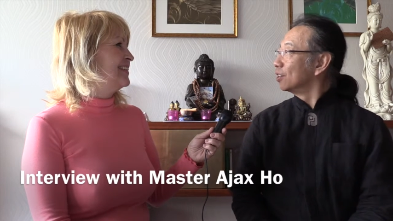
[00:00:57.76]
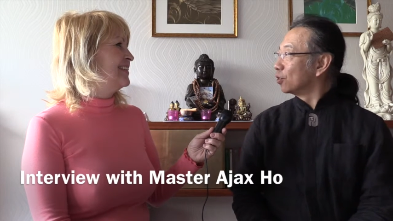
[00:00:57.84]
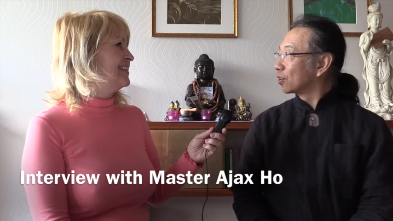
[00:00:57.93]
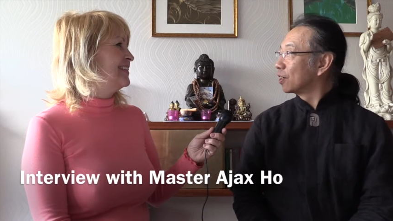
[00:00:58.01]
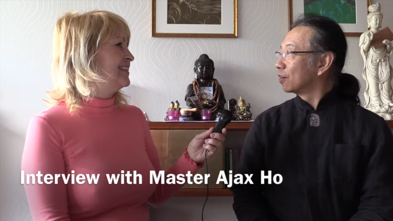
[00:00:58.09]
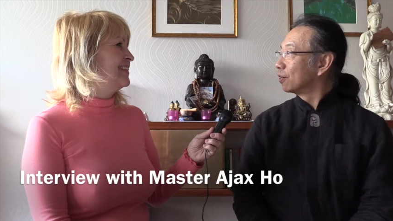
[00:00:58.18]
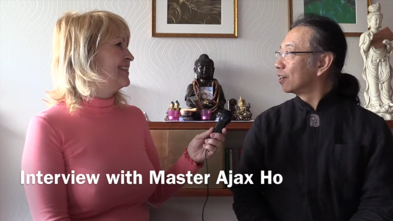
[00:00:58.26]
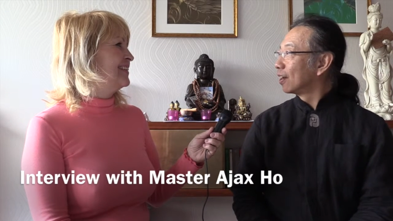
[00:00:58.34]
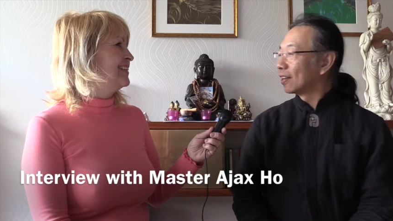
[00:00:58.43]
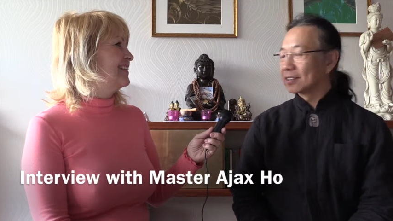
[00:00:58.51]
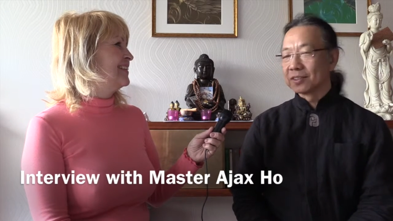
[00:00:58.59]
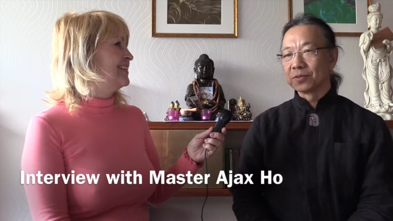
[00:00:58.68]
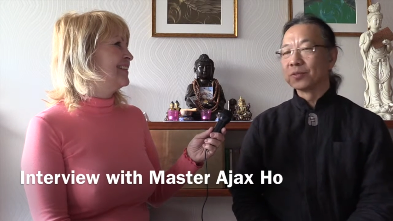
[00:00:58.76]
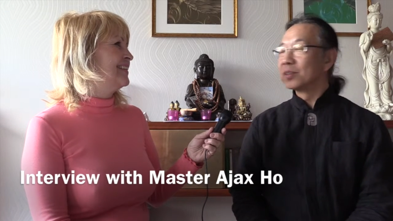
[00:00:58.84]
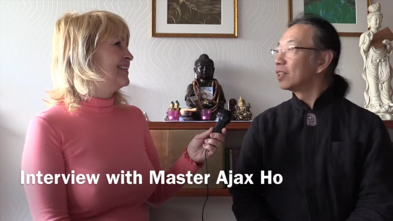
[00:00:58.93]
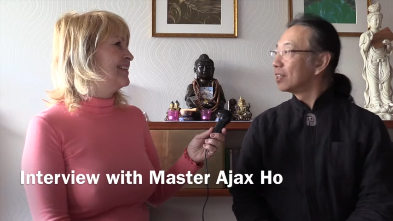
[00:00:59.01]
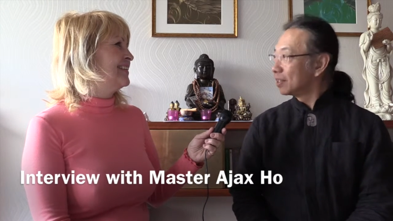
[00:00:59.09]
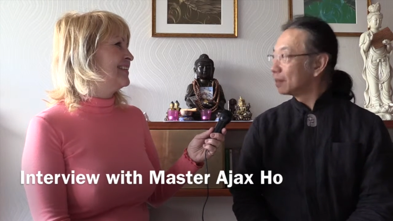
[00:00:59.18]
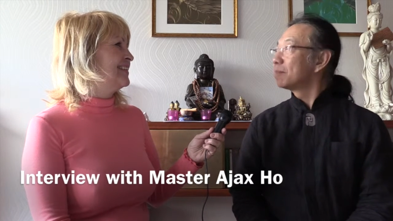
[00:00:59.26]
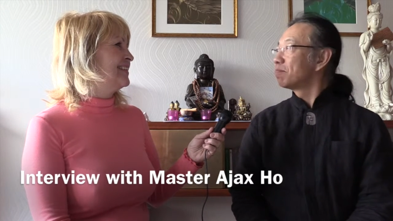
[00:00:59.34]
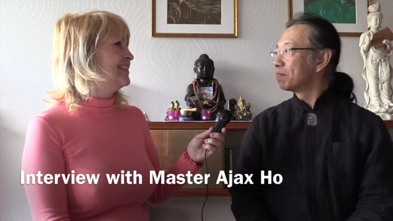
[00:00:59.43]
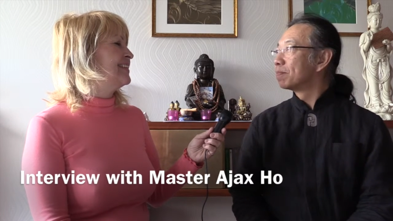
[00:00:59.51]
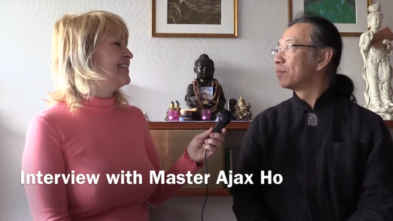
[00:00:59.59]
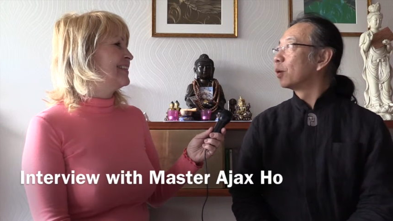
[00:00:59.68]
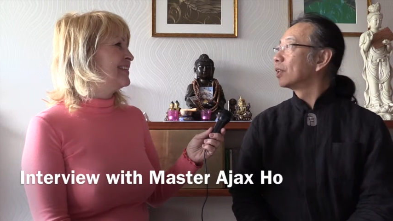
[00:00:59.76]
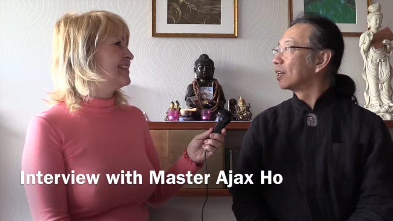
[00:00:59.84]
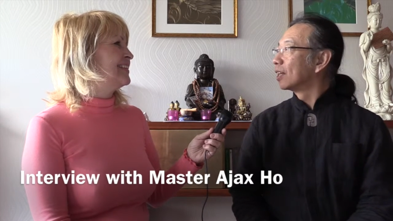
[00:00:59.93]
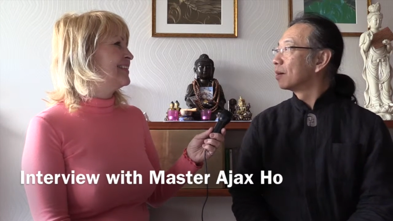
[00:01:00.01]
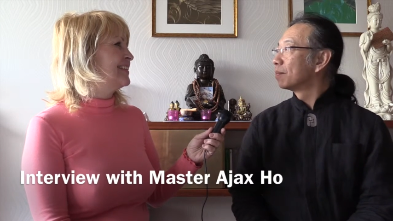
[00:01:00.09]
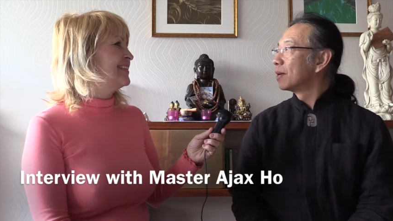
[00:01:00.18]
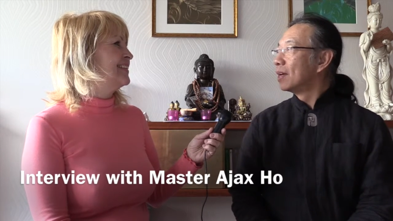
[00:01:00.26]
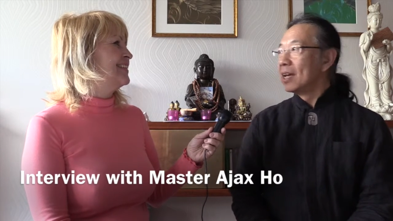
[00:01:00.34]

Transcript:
Speaker 1: and your career luck is really building up.